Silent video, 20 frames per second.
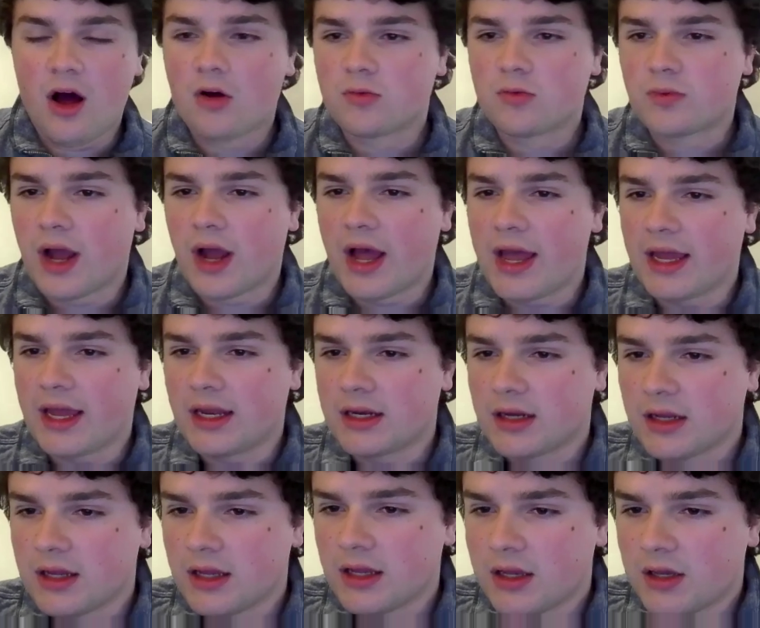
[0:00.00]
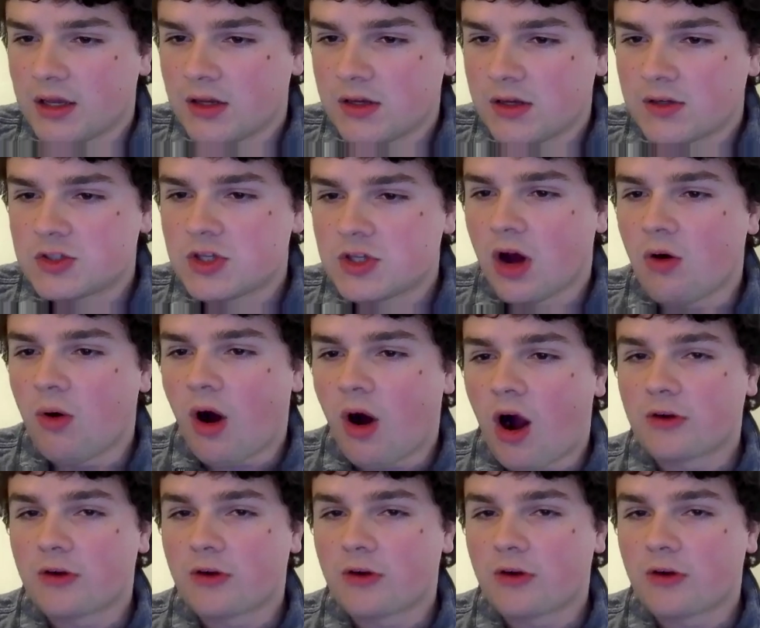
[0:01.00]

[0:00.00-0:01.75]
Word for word: All right. So